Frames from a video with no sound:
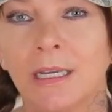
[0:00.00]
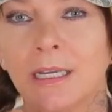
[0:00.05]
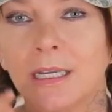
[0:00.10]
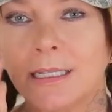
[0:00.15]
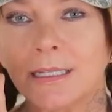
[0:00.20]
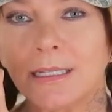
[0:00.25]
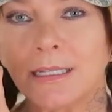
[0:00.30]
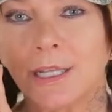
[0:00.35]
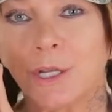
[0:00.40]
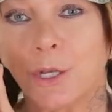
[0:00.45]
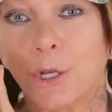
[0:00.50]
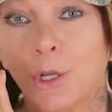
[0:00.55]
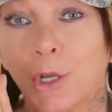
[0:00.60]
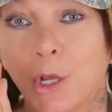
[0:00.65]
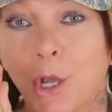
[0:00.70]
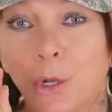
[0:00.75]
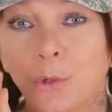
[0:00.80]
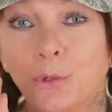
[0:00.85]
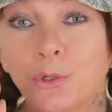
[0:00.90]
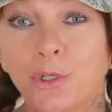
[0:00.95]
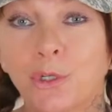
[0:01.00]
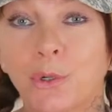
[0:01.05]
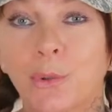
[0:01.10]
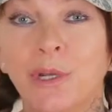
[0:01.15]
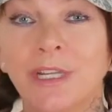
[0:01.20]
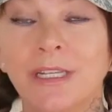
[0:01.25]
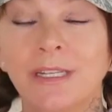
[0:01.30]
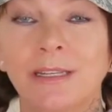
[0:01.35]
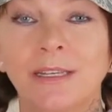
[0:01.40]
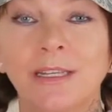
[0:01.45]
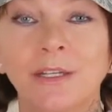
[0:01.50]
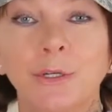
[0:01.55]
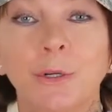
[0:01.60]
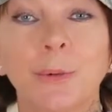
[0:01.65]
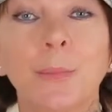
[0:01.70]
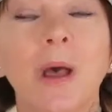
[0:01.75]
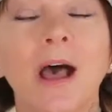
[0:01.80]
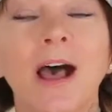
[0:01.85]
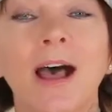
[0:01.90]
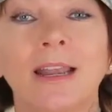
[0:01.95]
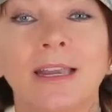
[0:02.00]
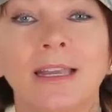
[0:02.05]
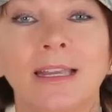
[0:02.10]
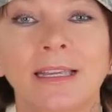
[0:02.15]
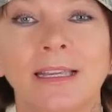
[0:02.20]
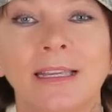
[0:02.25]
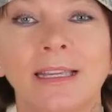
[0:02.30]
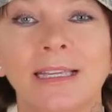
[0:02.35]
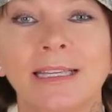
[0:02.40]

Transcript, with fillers: is that no joint in your body